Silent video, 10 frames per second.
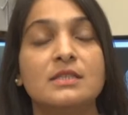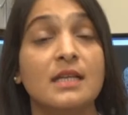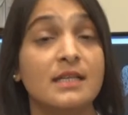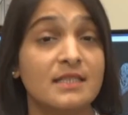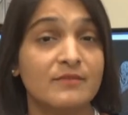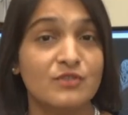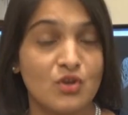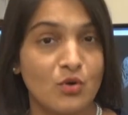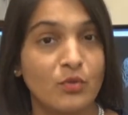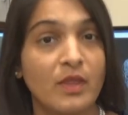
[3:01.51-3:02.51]
Studies have
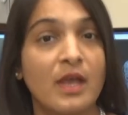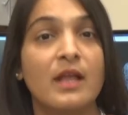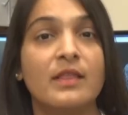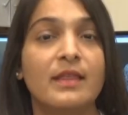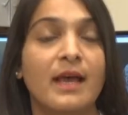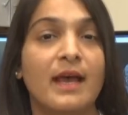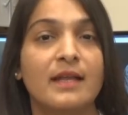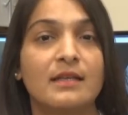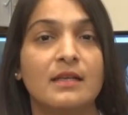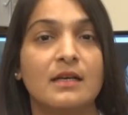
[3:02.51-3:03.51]
shown
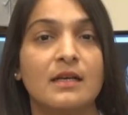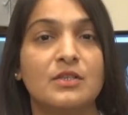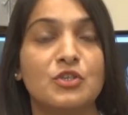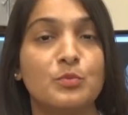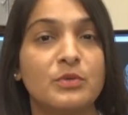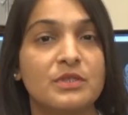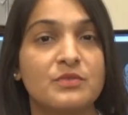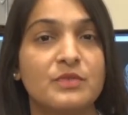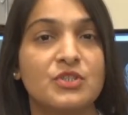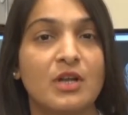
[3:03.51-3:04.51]
that uh,
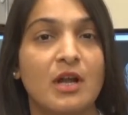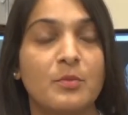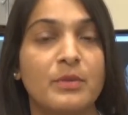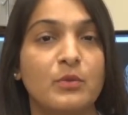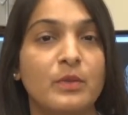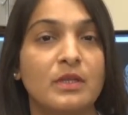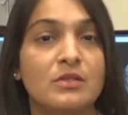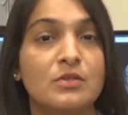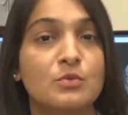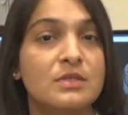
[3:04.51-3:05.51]
tumors which are
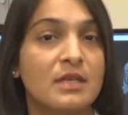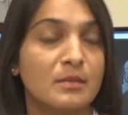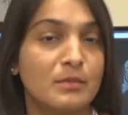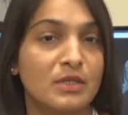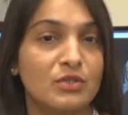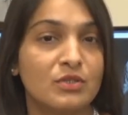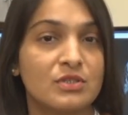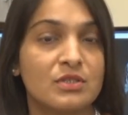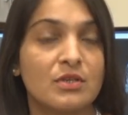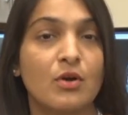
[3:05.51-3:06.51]
between two
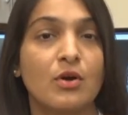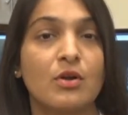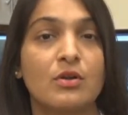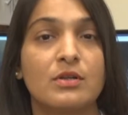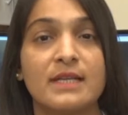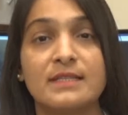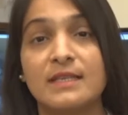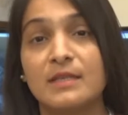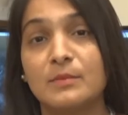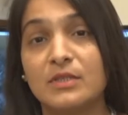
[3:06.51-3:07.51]
centimeters or ten
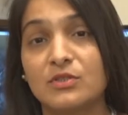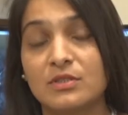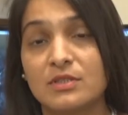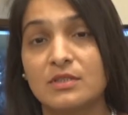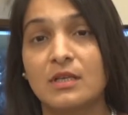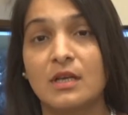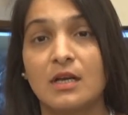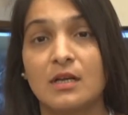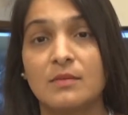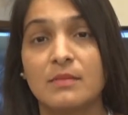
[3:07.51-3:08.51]
centimeters
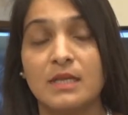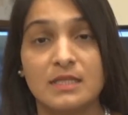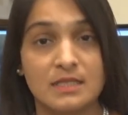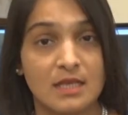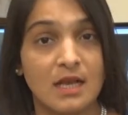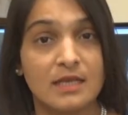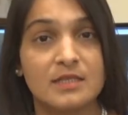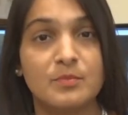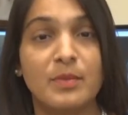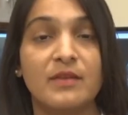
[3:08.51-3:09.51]
uh, in
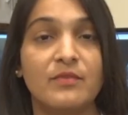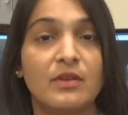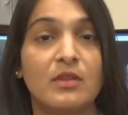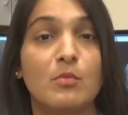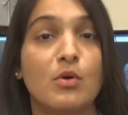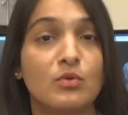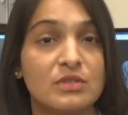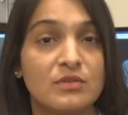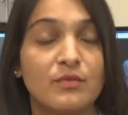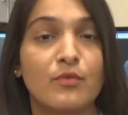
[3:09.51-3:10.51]
size benefit the
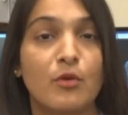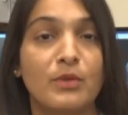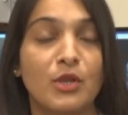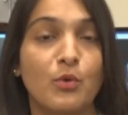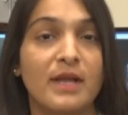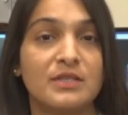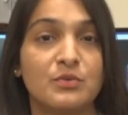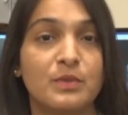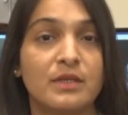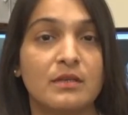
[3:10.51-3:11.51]
most from
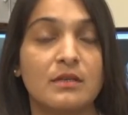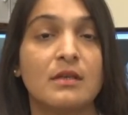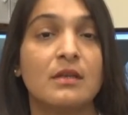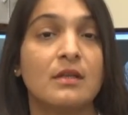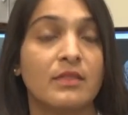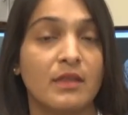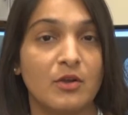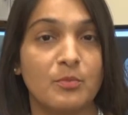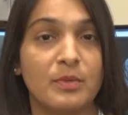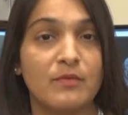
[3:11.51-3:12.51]
neoadjuvant
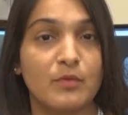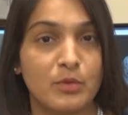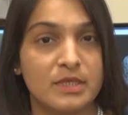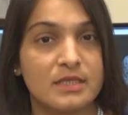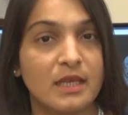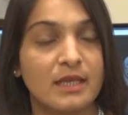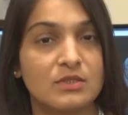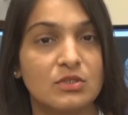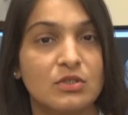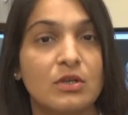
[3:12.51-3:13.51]
therapy for breast
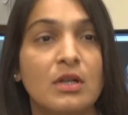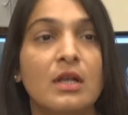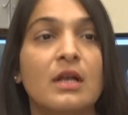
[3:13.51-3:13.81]
cancer.